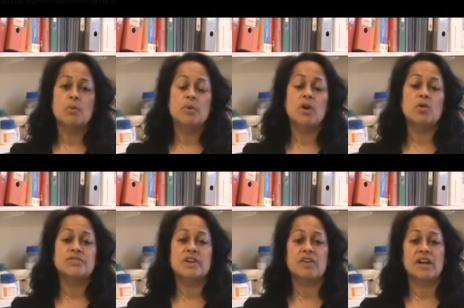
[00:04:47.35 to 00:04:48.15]
We
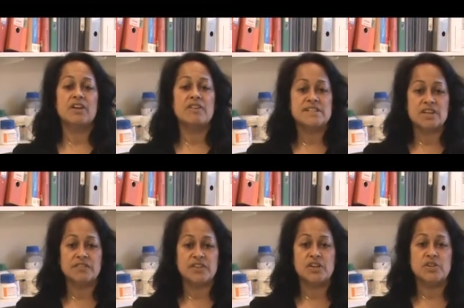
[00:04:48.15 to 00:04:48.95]
also run careers
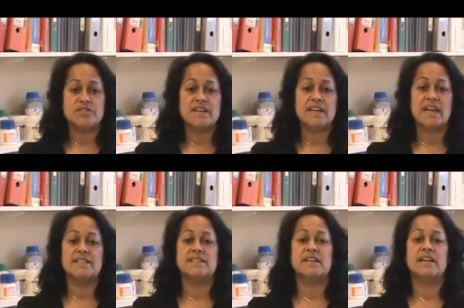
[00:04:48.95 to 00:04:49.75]
afternoons
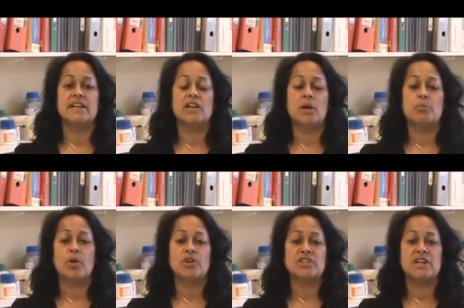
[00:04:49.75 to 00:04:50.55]
dedicated to clinical
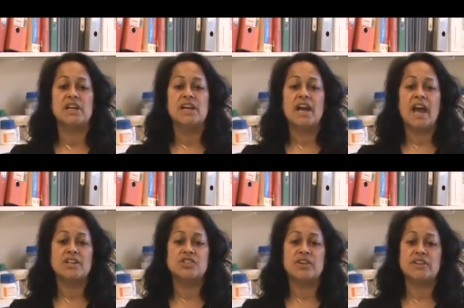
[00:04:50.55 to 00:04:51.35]
embryology
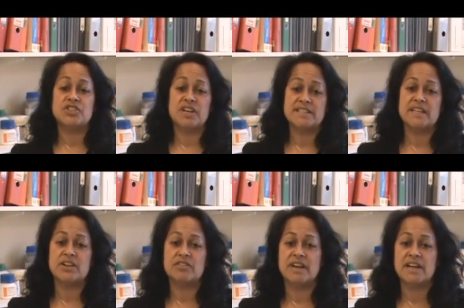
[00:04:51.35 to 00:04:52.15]
and genetic
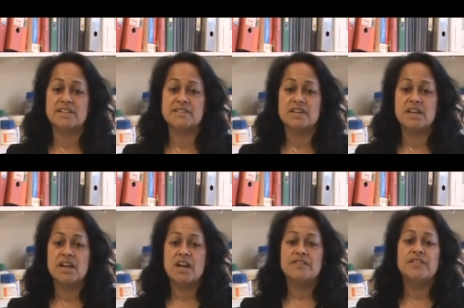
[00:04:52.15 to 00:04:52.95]
careers.
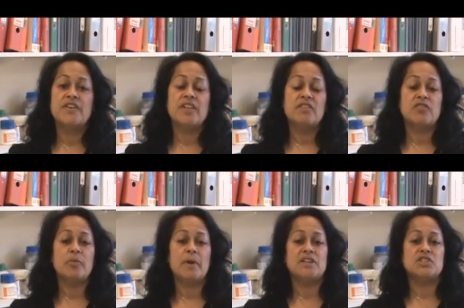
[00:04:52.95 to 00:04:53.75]
For further
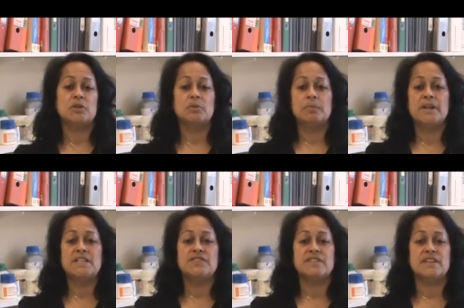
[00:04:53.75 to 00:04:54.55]
information,
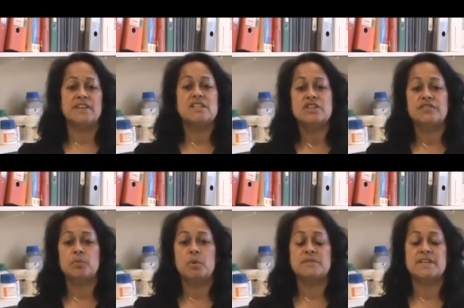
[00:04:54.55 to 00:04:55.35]
please visit the Institute
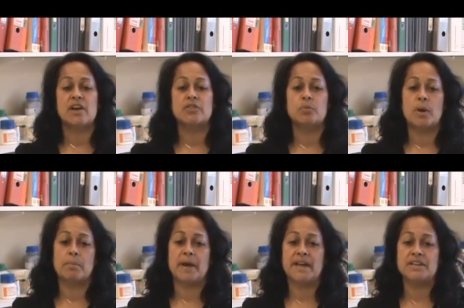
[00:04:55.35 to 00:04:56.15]
for Women's Health
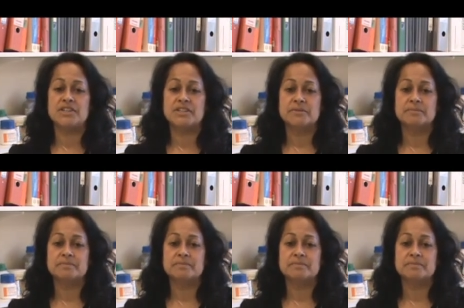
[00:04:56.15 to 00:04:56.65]
webpage.